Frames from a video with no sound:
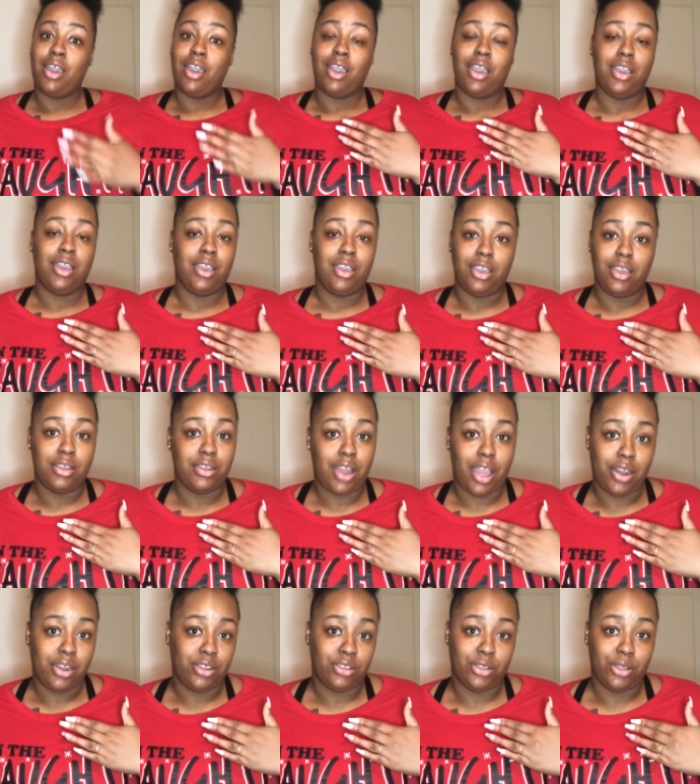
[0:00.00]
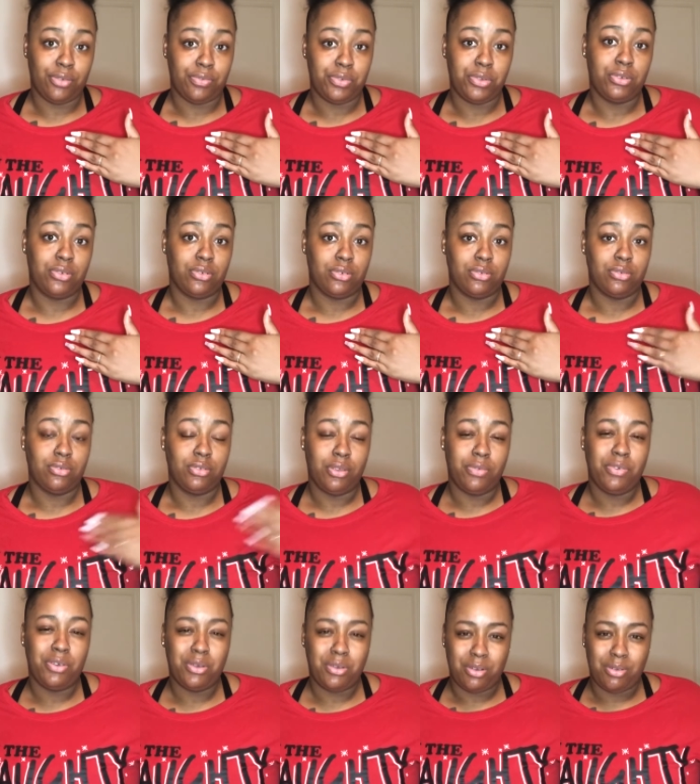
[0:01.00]
and, and not at their funeral. You
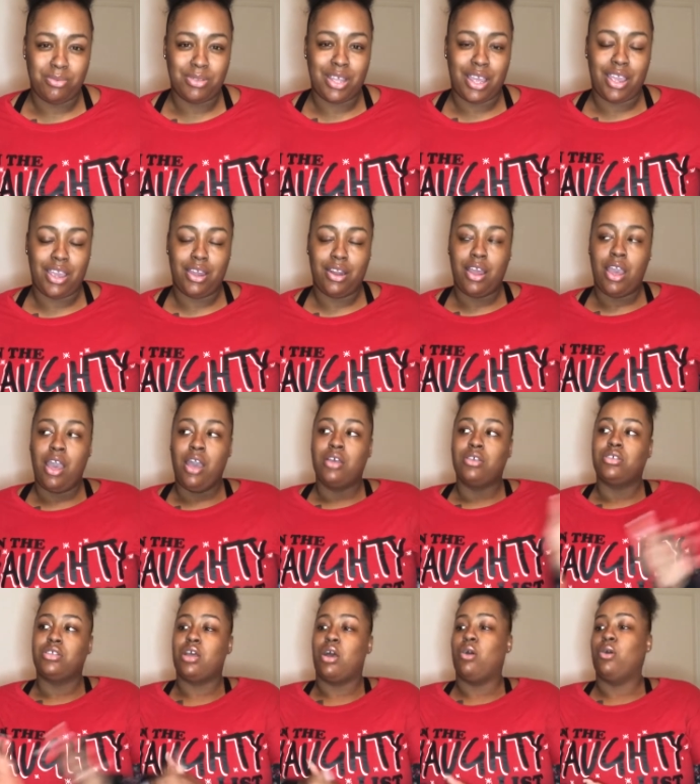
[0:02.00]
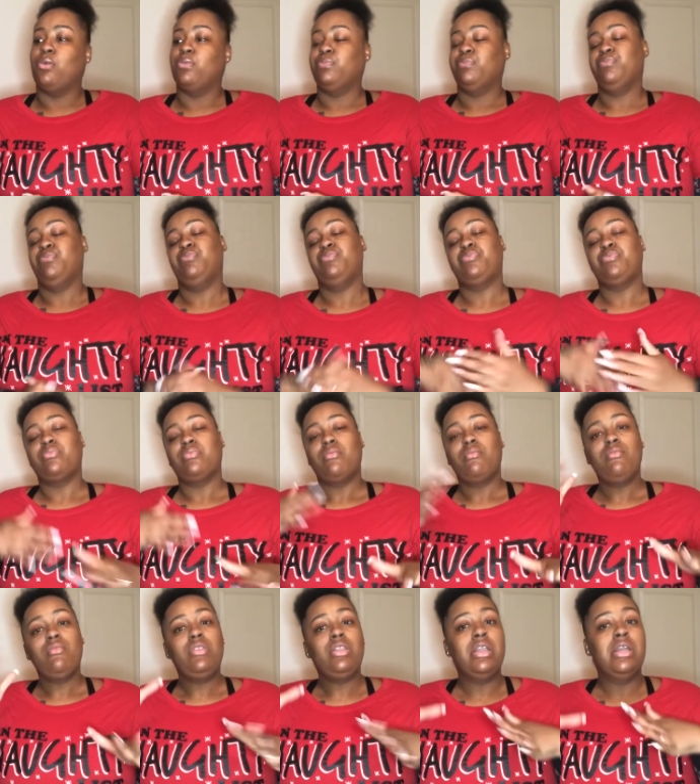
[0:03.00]
feel what I'm saying? So
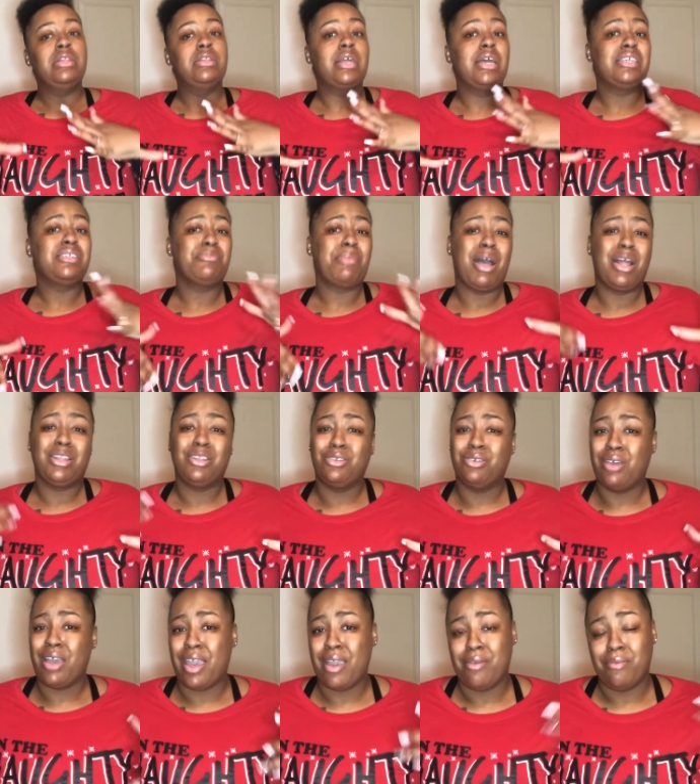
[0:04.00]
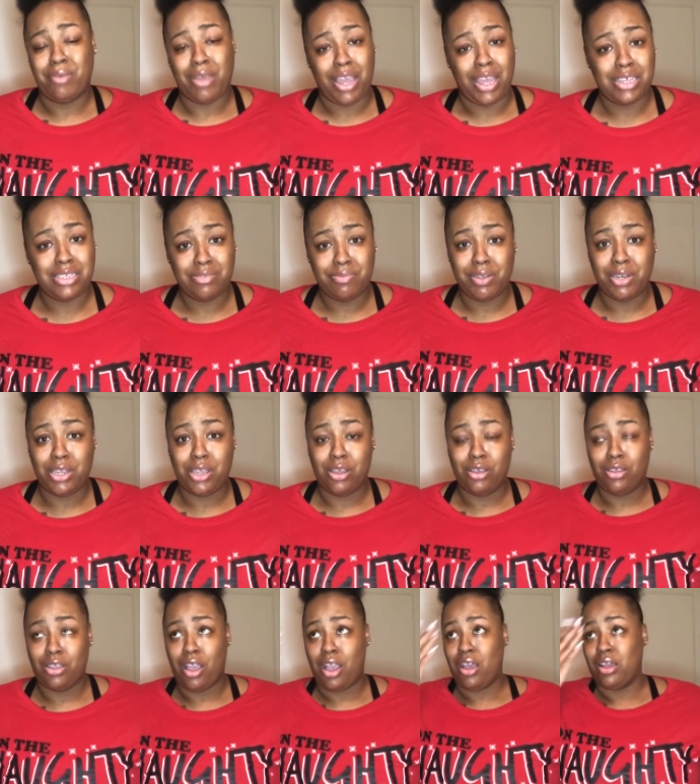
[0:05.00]
that's my little advice video
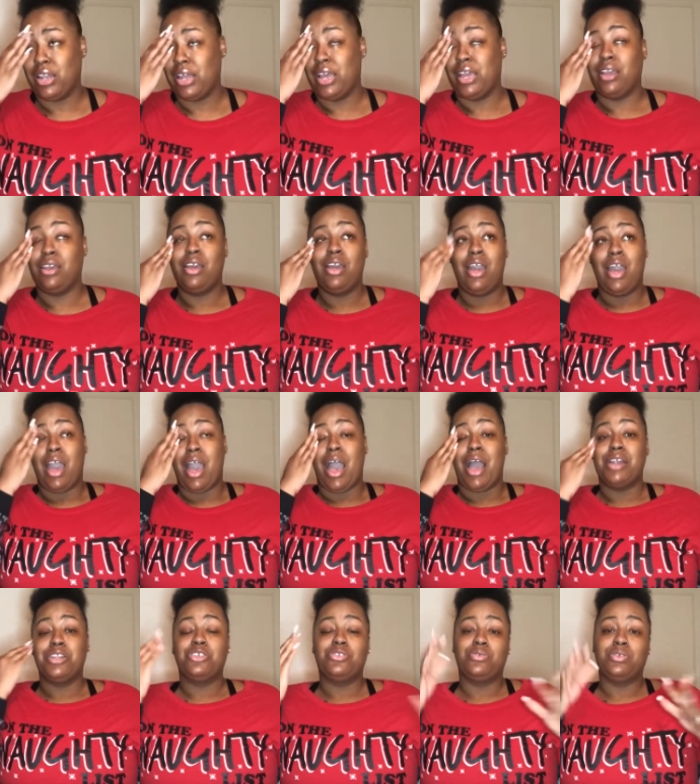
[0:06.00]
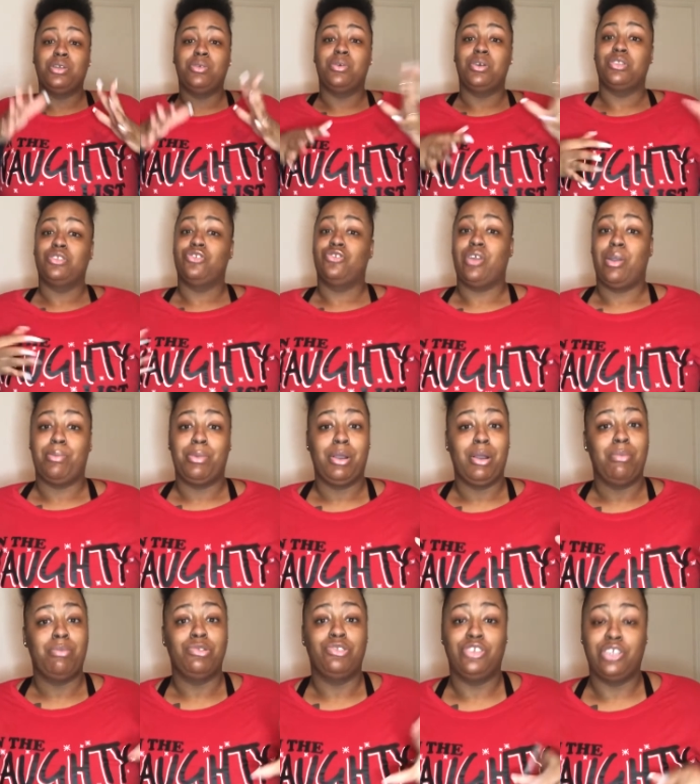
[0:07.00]
y'all like i just really want to drop a
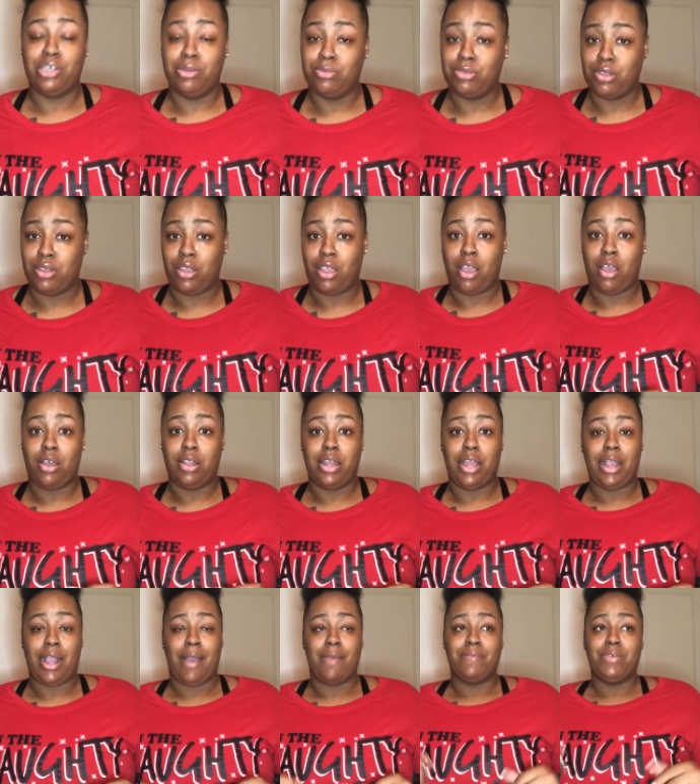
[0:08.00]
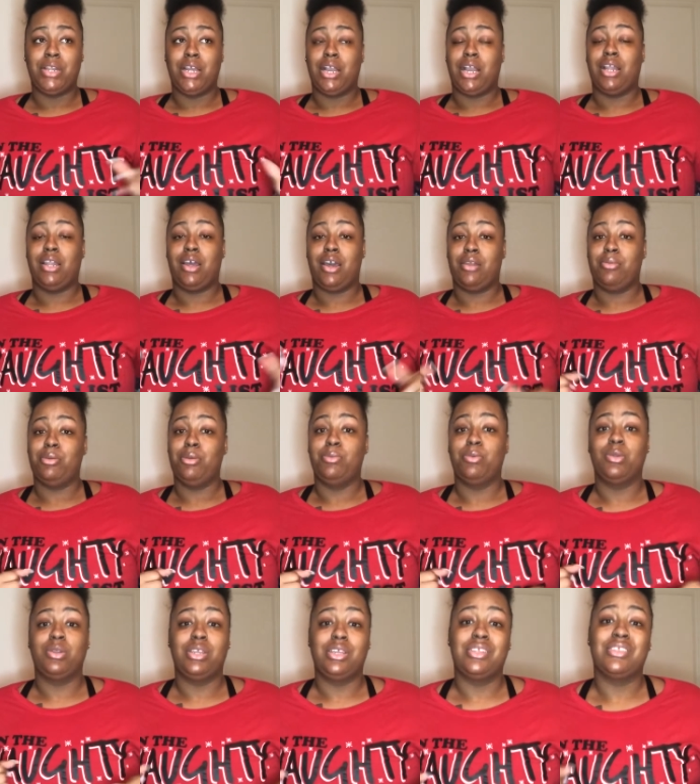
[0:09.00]
couple gems on y'all like i feel like a lot of
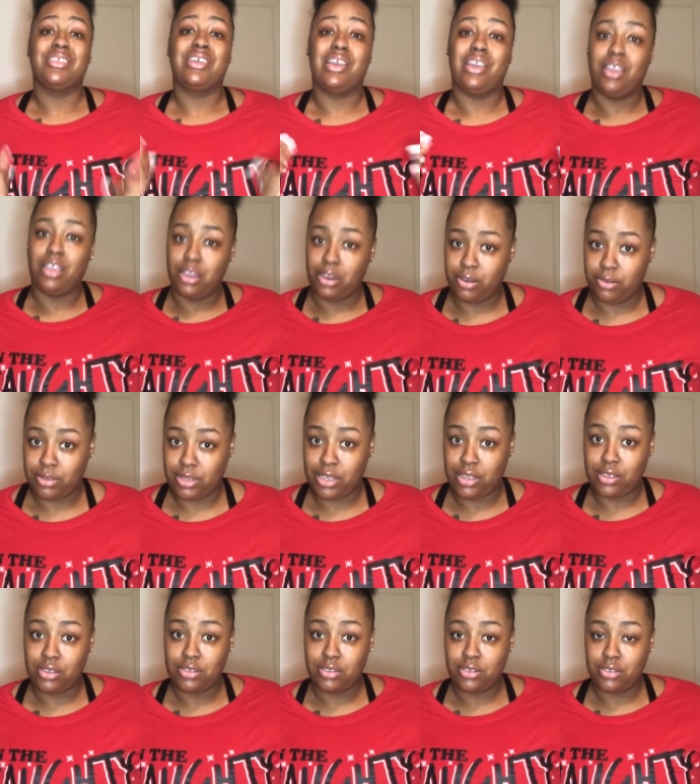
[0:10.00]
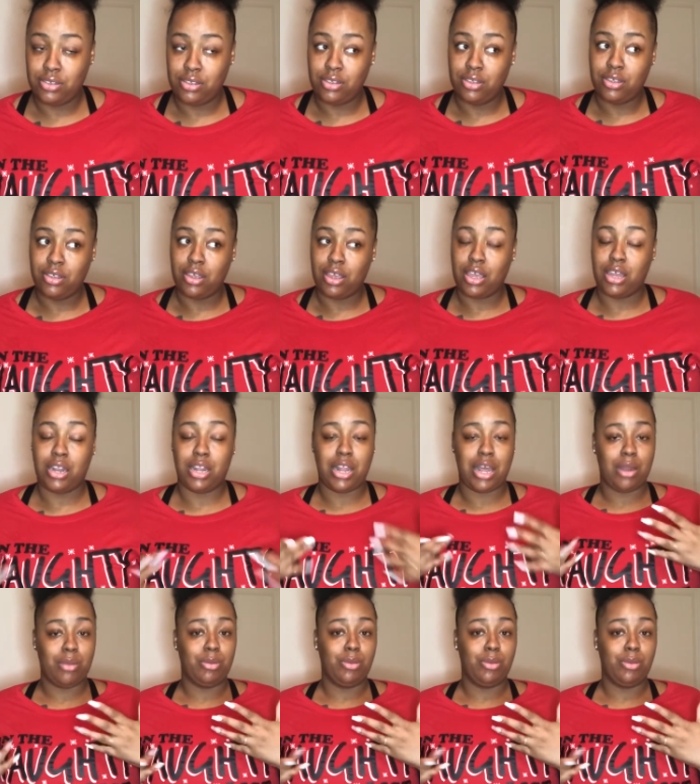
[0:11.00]
people need to hear this and a lot of